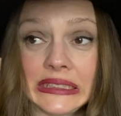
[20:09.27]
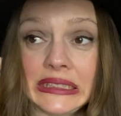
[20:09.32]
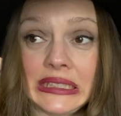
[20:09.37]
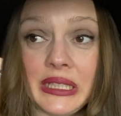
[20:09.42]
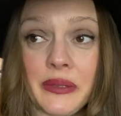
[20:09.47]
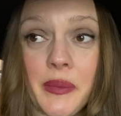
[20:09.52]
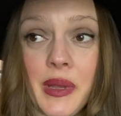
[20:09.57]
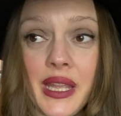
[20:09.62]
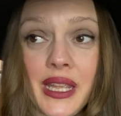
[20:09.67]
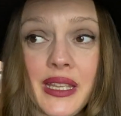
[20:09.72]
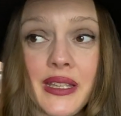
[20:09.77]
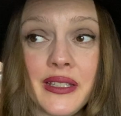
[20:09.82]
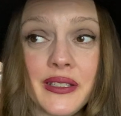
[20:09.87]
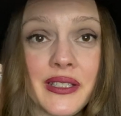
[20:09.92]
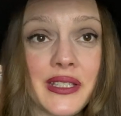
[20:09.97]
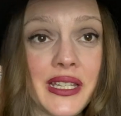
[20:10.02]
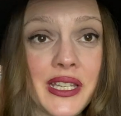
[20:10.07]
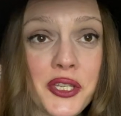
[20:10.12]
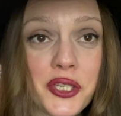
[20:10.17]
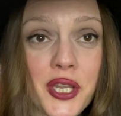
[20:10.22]
you might
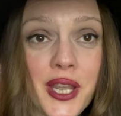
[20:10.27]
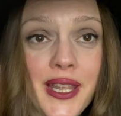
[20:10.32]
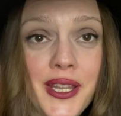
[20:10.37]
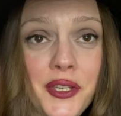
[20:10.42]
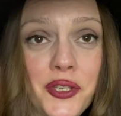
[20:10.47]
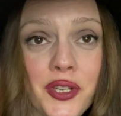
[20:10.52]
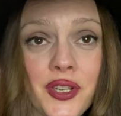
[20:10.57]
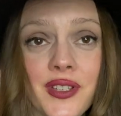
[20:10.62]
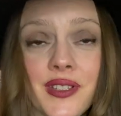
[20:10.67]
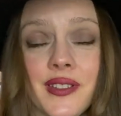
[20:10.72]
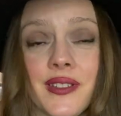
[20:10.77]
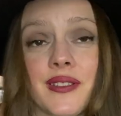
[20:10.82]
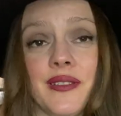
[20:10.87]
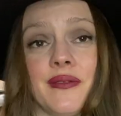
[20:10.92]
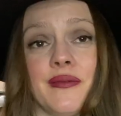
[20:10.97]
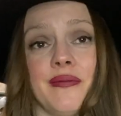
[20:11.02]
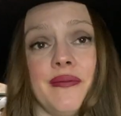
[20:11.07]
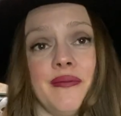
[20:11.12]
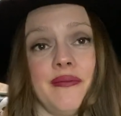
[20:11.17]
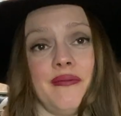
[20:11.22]
see changes.
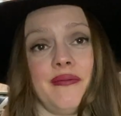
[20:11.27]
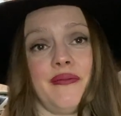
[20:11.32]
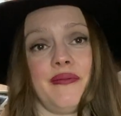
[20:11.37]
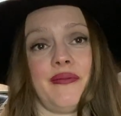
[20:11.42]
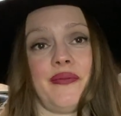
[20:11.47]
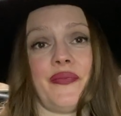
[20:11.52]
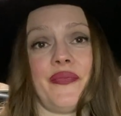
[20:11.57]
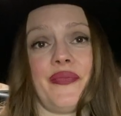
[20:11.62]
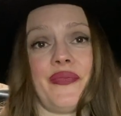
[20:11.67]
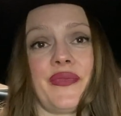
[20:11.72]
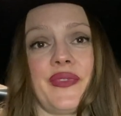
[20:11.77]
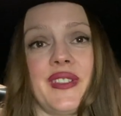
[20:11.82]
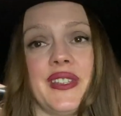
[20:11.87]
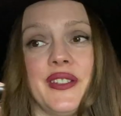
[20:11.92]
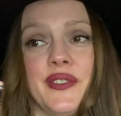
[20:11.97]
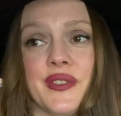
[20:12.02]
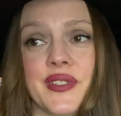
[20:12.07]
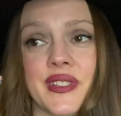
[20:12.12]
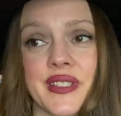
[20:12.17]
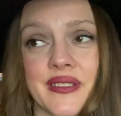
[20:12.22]

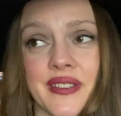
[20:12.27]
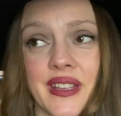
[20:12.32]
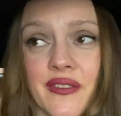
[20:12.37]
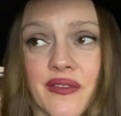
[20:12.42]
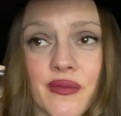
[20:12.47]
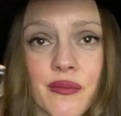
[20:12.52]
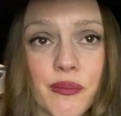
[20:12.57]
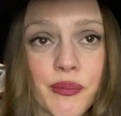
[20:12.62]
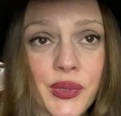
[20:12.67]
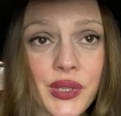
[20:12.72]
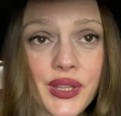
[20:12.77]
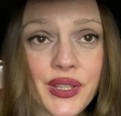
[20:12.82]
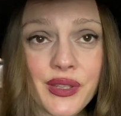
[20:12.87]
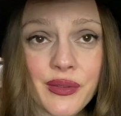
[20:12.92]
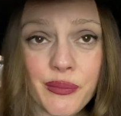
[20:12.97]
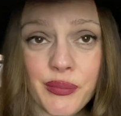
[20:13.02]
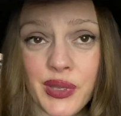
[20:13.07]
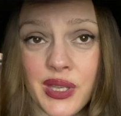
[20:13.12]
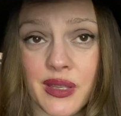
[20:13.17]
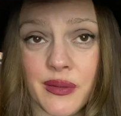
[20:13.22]
There's 7
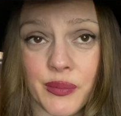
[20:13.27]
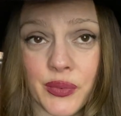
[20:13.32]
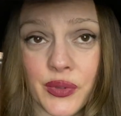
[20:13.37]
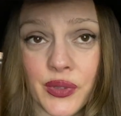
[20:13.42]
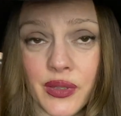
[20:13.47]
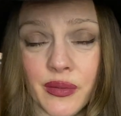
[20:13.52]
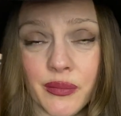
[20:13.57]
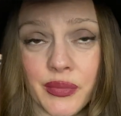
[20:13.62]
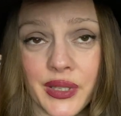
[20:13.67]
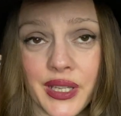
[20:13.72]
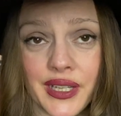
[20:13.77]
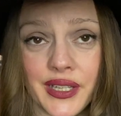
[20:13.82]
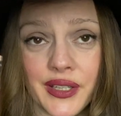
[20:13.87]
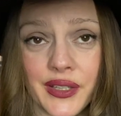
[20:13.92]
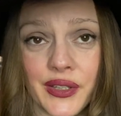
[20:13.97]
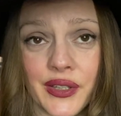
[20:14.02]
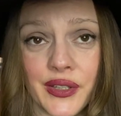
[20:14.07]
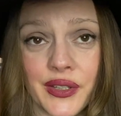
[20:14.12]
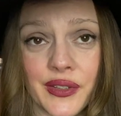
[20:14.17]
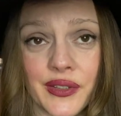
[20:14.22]
billion people on planet
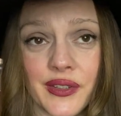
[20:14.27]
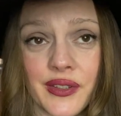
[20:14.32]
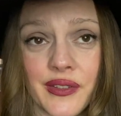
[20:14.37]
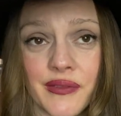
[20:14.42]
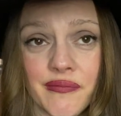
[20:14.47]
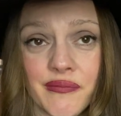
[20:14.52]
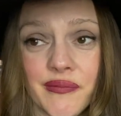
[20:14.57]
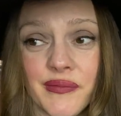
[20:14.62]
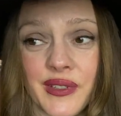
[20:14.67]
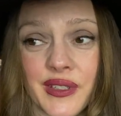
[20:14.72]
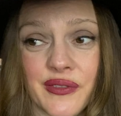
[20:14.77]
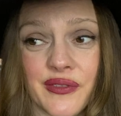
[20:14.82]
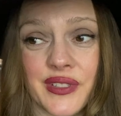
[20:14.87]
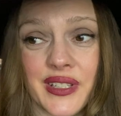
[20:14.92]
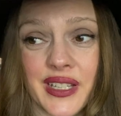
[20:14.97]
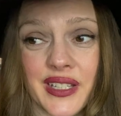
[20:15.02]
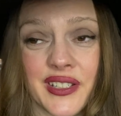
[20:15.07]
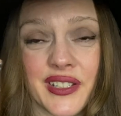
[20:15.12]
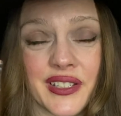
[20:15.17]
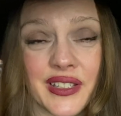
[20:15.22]
Earth. There's
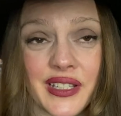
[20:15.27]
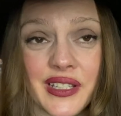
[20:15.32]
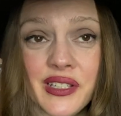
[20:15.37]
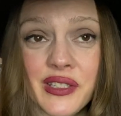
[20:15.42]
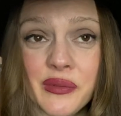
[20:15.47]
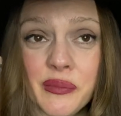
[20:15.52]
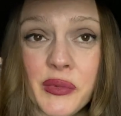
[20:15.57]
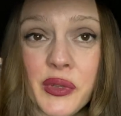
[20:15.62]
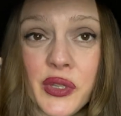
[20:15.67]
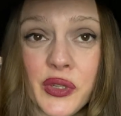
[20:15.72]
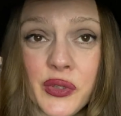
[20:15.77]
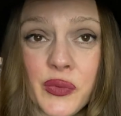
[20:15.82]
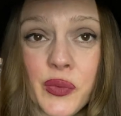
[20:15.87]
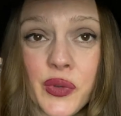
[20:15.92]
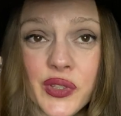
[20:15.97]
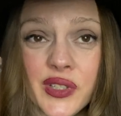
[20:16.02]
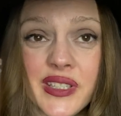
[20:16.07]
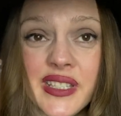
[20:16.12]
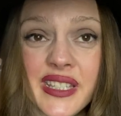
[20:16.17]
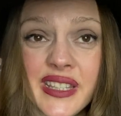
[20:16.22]
actually some good
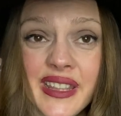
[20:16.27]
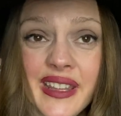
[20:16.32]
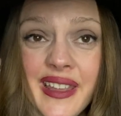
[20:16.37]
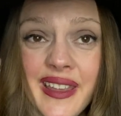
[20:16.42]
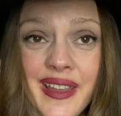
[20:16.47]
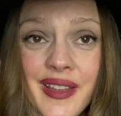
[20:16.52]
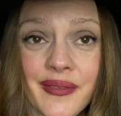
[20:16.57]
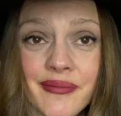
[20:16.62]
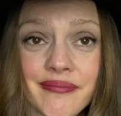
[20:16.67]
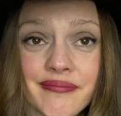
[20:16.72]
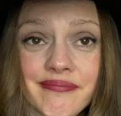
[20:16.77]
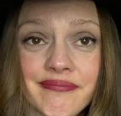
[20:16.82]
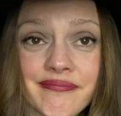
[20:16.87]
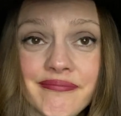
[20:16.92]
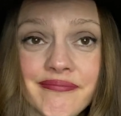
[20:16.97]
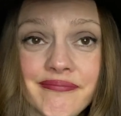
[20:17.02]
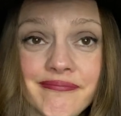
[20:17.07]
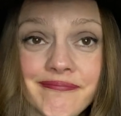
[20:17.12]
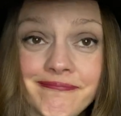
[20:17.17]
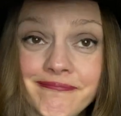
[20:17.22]
ones in there.
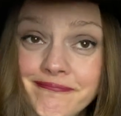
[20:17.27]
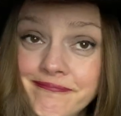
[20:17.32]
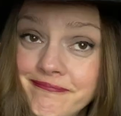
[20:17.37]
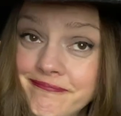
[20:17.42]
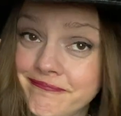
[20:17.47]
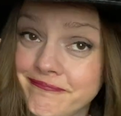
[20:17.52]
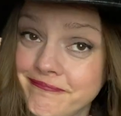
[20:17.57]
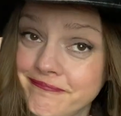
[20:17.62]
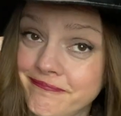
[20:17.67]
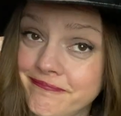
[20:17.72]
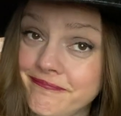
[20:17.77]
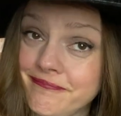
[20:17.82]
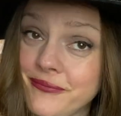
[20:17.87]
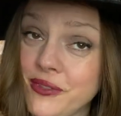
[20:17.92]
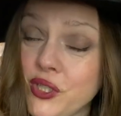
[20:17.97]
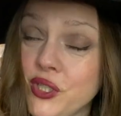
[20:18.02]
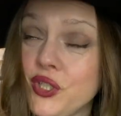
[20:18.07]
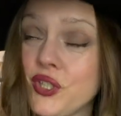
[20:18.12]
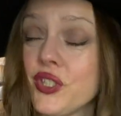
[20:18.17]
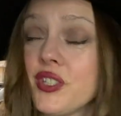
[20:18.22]

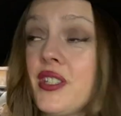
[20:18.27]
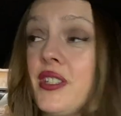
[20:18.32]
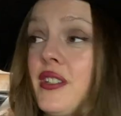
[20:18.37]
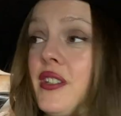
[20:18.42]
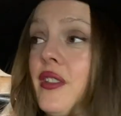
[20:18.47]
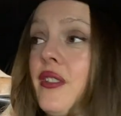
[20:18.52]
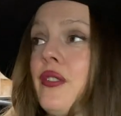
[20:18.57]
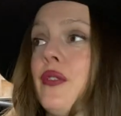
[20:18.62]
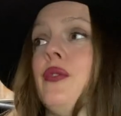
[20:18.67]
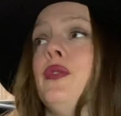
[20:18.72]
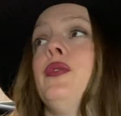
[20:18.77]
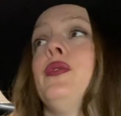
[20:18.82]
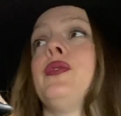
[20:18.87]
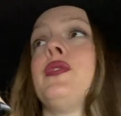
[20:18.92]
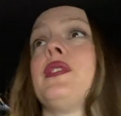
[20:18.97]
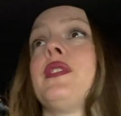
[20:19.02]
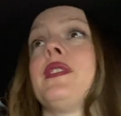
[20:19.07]
Just a thought.